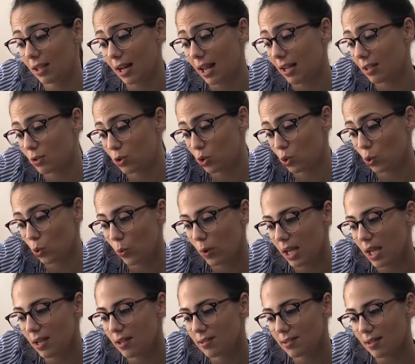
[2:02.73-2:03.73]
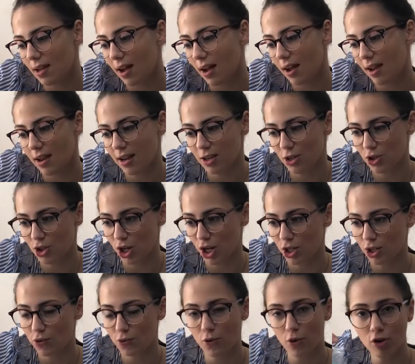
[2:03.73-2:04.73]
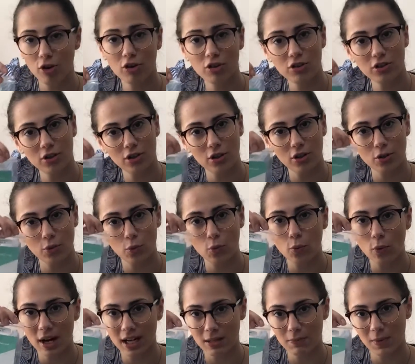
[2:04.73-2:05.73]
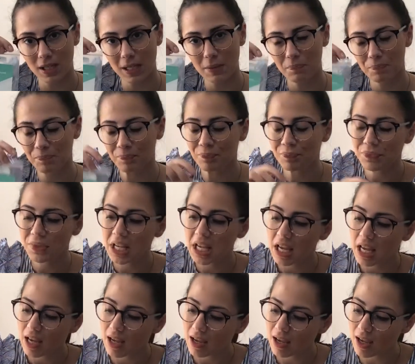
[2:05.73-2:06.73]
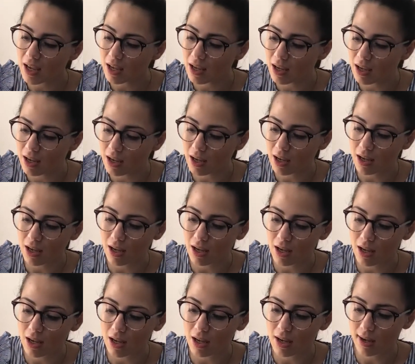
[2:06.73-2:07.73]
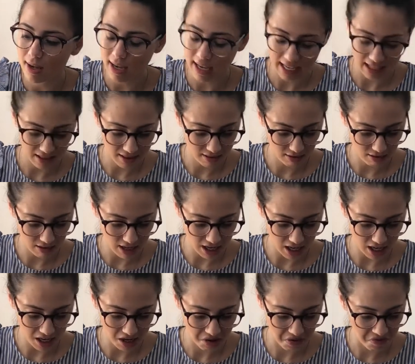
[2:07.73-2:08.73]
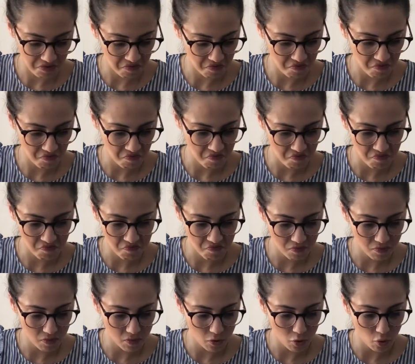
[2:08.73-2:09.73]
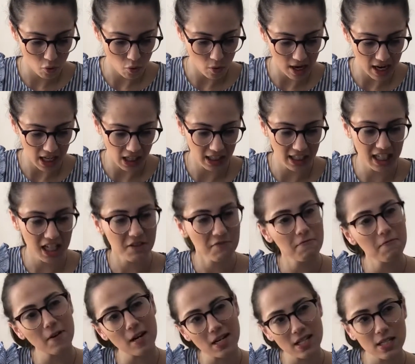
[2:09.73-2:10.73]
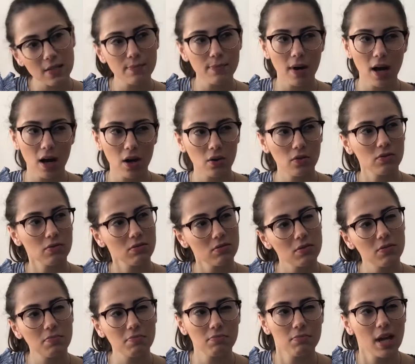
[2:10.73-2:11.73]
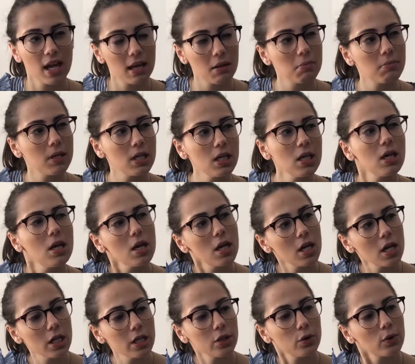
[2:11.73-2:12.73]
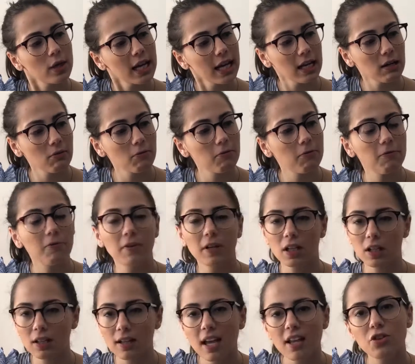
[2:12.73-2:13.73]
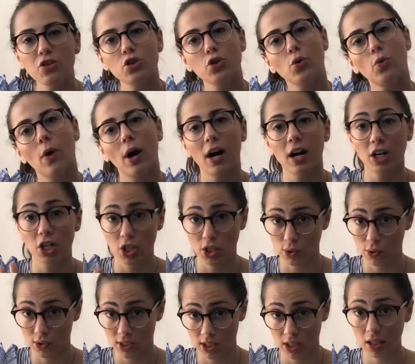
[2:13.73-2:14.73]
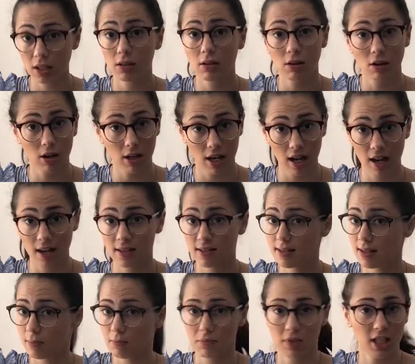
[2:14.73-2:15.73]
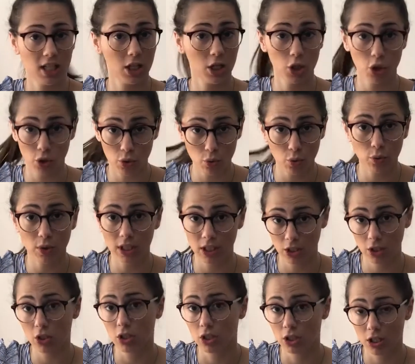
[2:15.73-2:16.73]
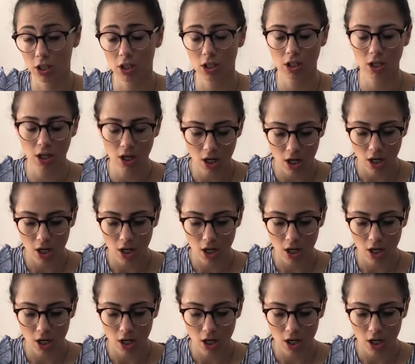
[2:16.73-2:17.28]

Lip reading: next 2 weeks I change for the 1B, and then, well, in the first month maybe you can feel that you are using something new in your